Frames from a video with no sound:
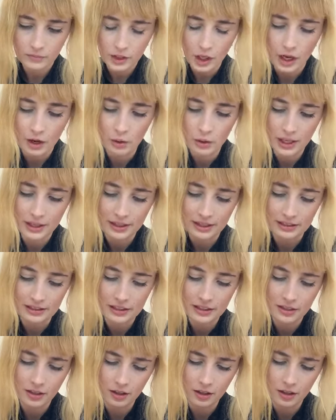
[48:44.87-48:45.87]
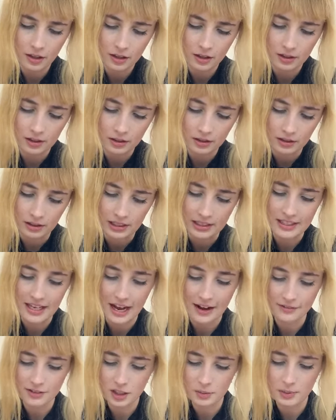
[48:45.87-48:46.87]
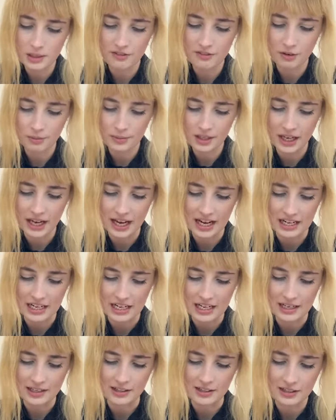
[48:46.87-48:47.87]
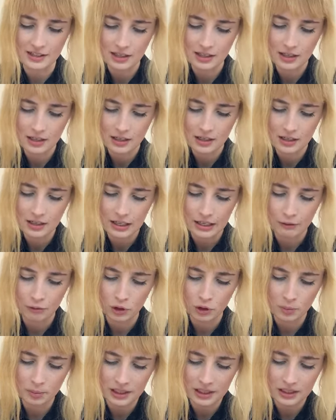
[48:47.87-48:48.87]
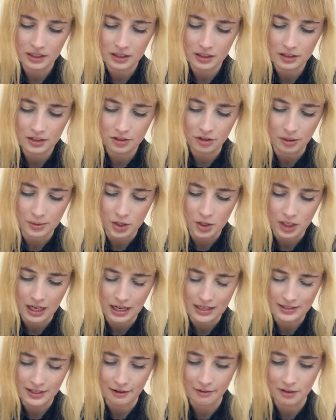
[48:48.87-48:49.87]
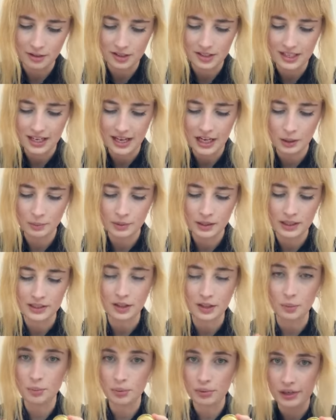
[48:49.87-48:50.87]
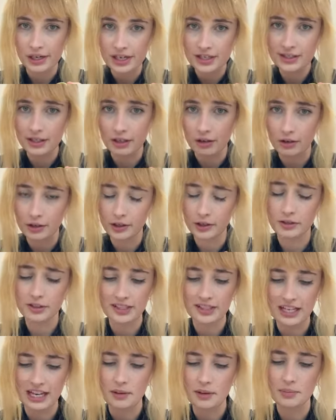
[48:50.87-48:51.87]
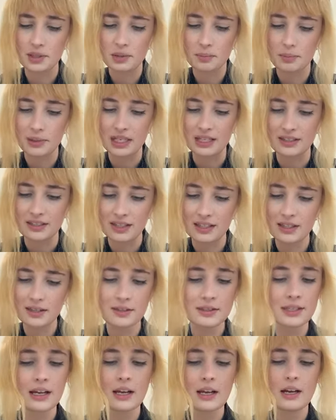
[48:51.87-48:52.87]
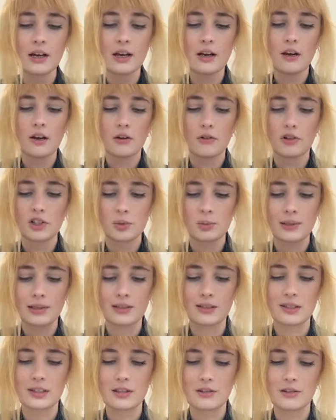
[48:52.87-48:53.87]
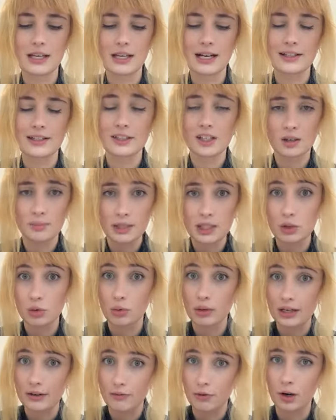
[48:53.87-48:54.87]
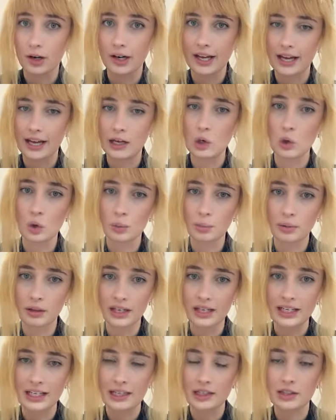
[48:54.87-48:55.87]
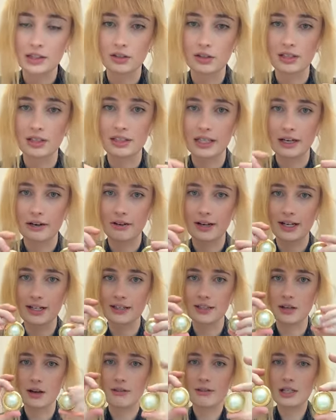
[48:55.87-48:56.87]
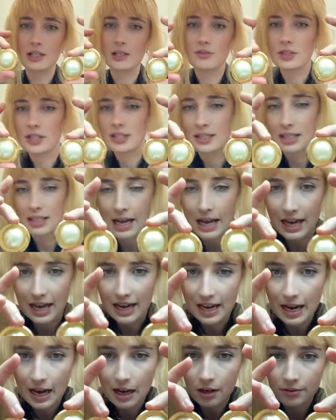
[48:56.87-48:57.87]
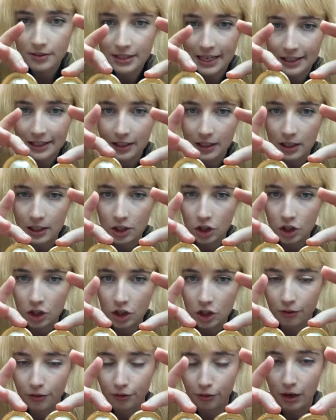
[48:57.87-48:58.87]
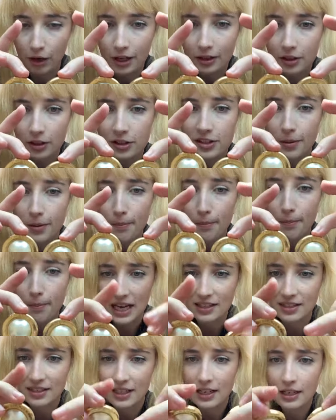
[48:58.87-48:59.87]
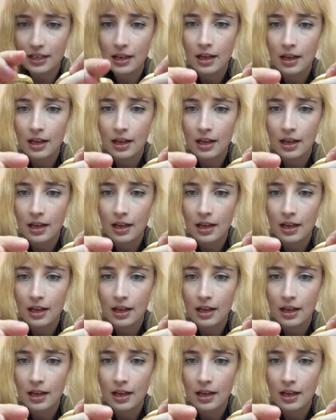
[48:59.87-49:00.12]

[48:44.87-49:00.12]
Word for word: Oh, I think these are, these have to be from the 80s. It will be in the description as I was saying, but these are pre-serial stamped pieces which means too that it's gonna be 24K gold plating to these earrings. So I would give these an eight out of 10 condition. The front looks amazing.